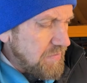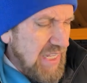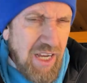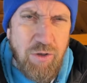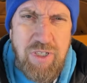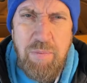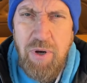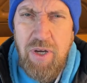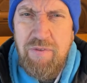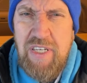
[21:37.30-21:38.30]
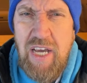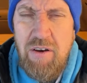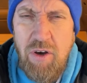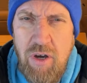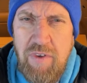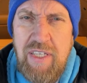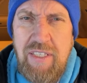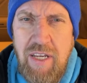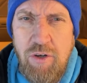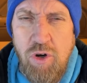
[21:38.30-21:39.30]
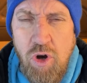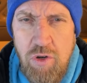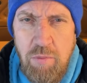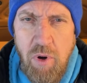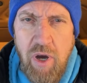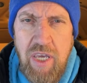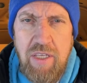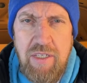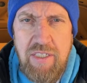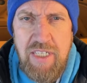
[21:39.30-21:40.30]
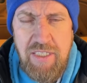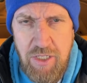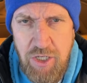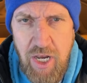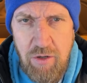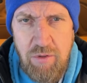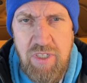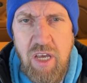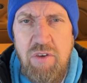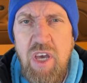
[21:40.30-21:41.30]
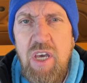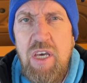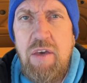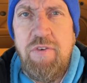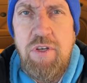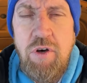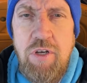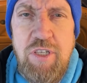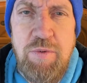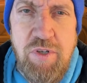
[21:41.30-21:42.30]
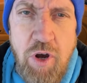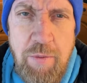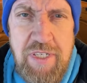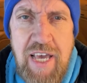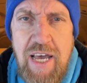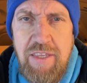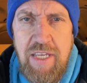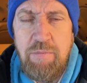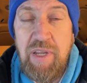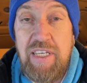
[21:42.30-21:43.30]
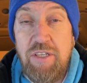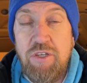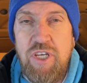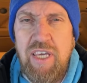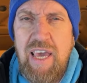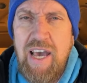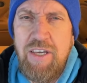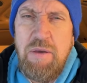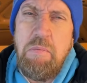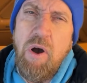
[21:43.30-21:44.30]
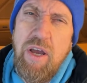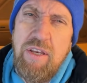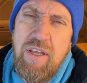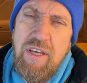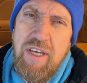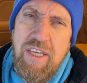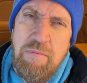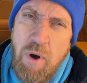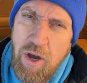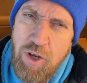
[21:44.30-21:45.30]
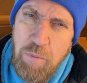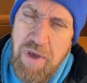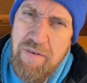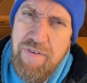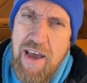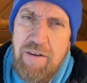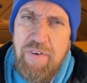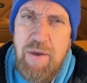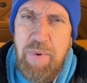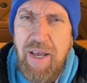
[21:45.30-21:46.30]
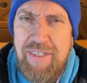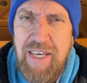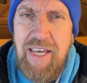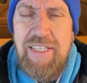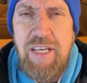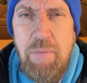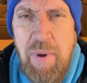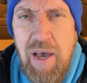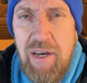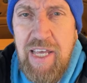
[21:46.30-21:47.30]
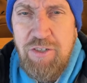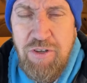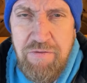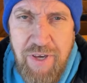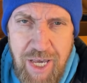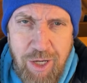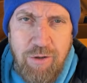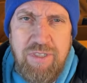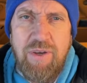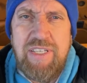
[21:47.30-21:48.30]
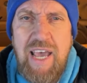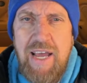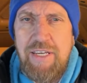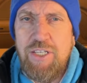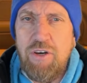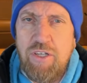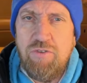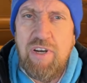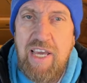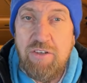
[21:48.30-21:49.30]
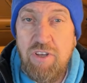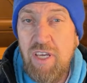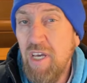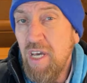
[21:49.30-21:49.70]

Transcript: I also put a video live yesterday on my sister channel, so if you're not a subscriber to that, then please do check it out. You might not be a fan of it because it is about electric vehicles, so it's Andycharger electric.